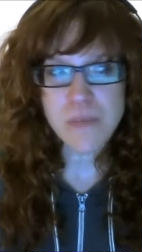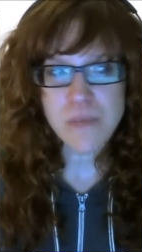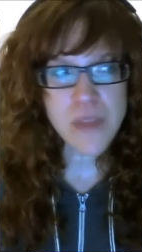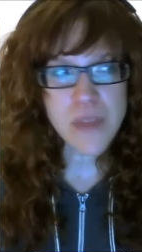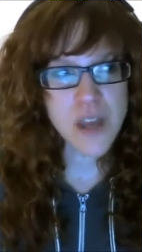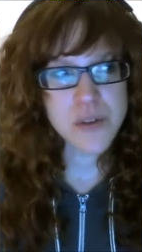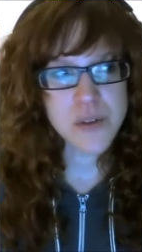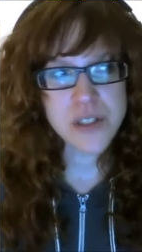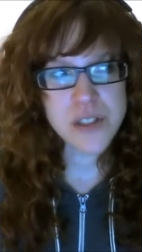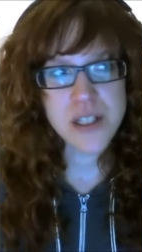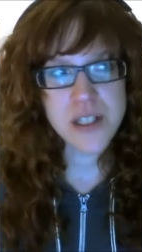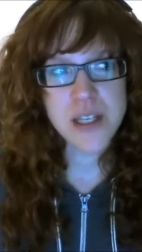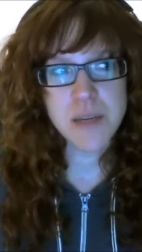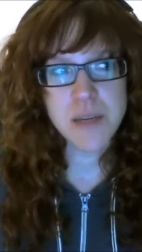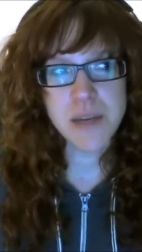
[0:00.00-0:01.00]
I was
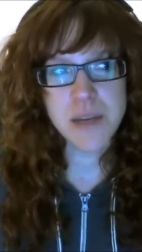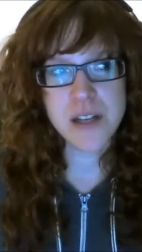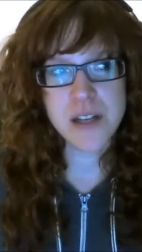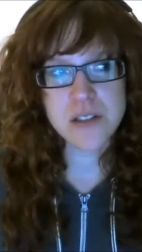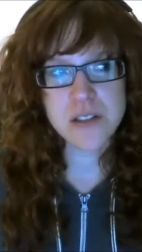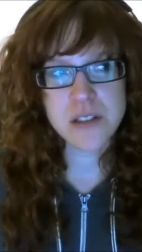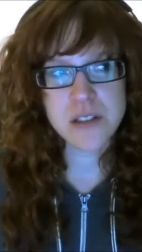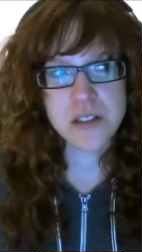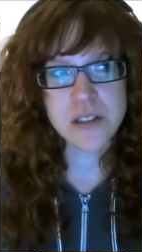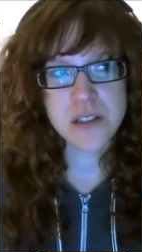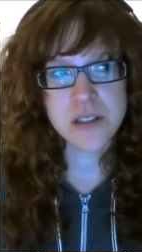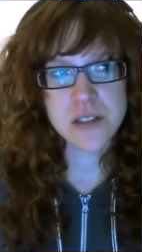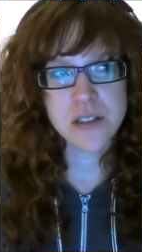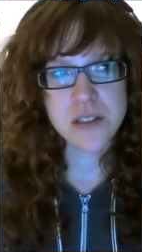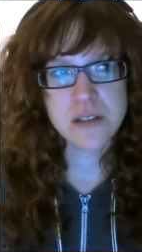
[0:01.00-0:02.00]
thinking about
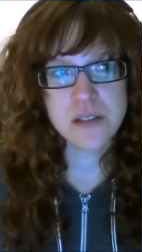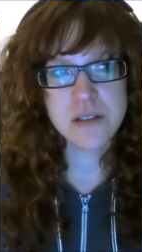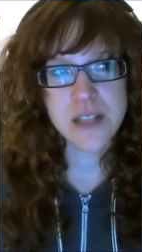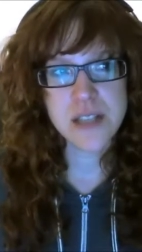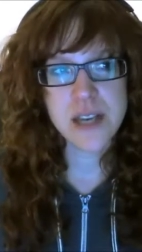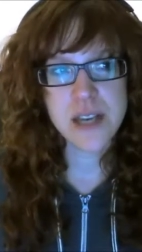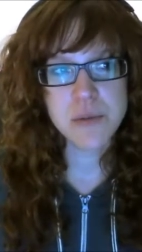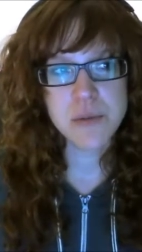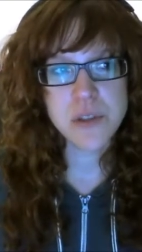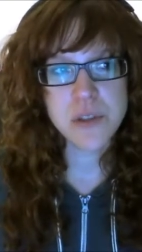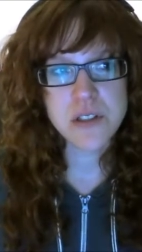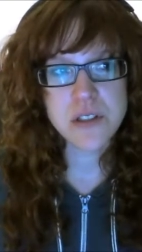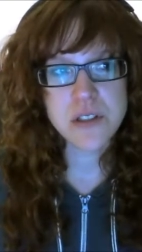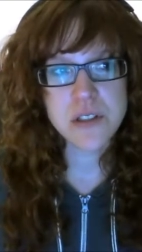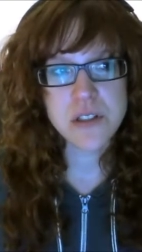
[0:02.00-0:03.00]
okay,
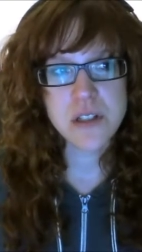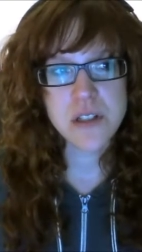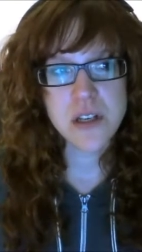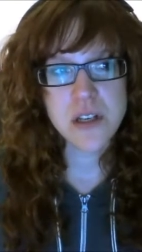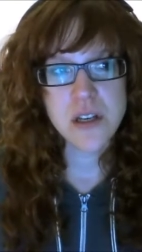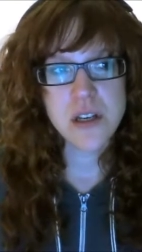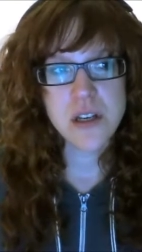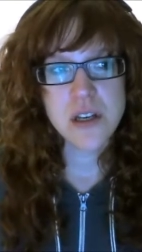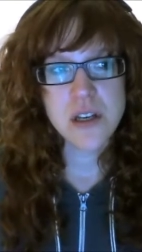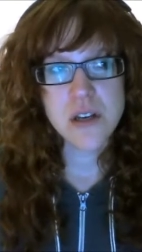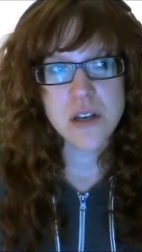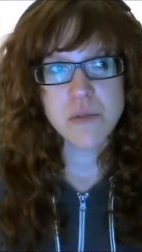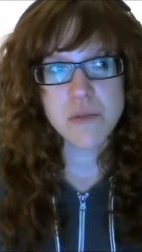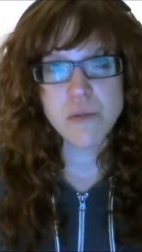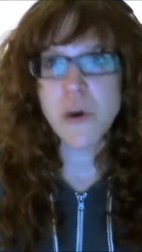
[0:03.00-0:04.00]
what
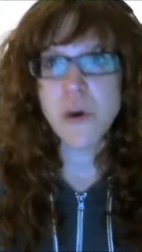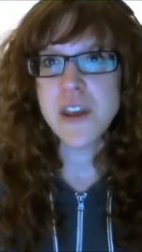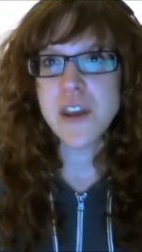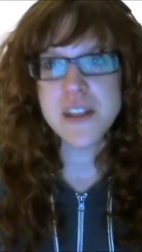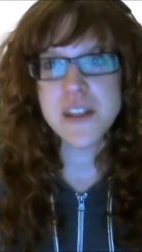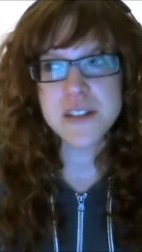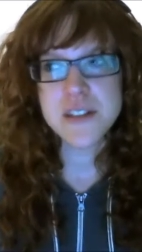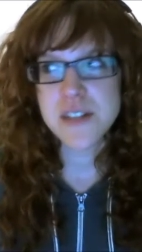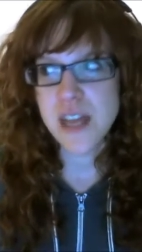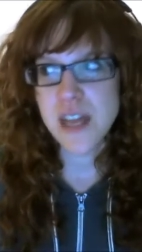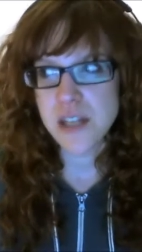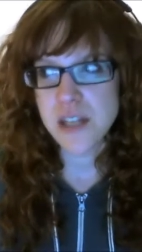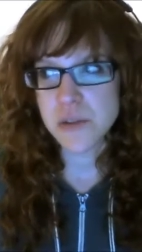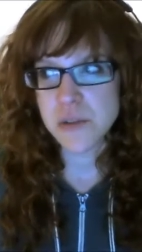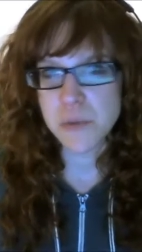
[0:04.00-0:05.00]
why is that?
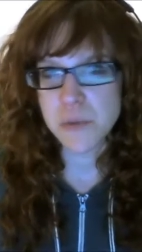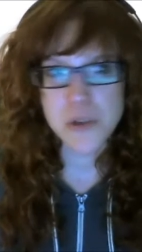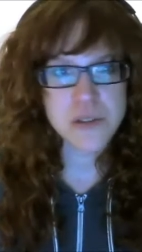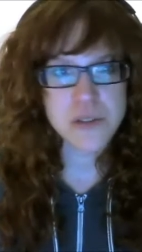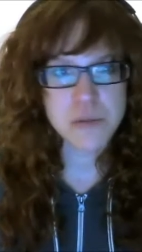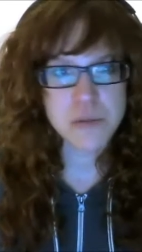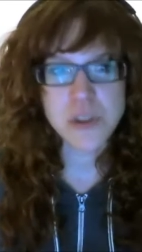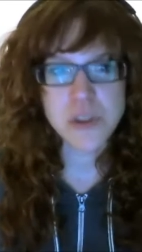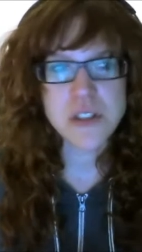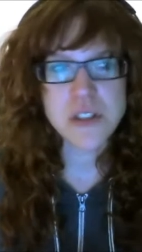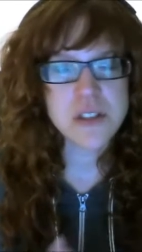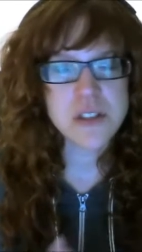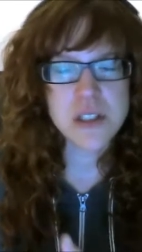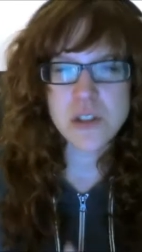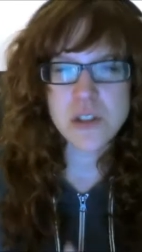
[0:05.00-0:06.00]
What what does
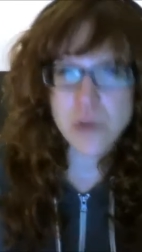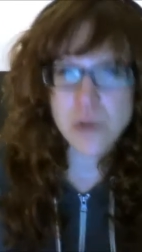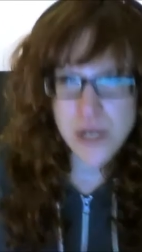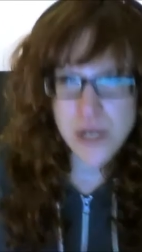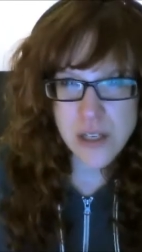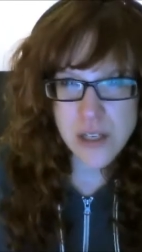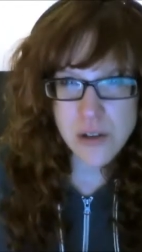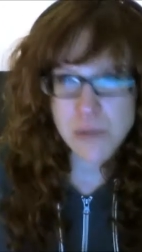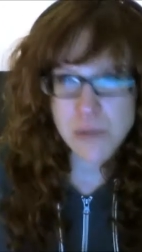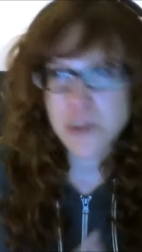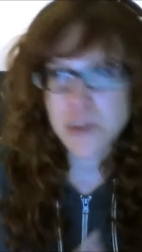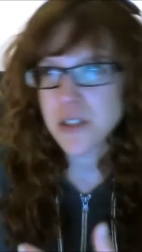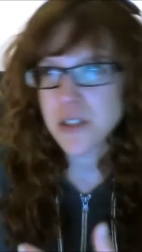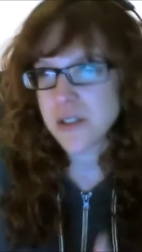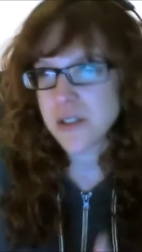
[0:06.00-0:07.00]
it trigger? What
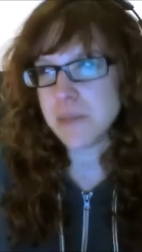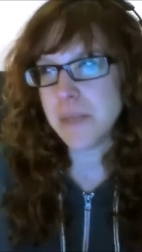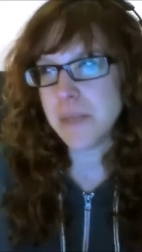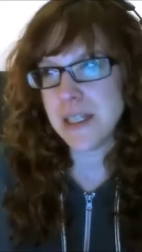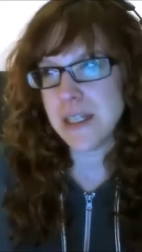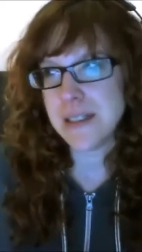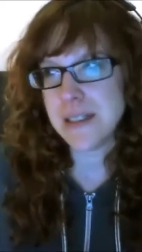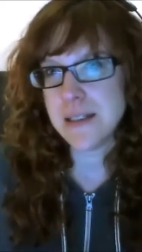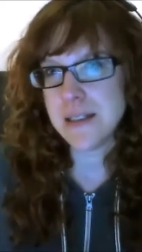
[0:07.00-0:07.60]
does it mean?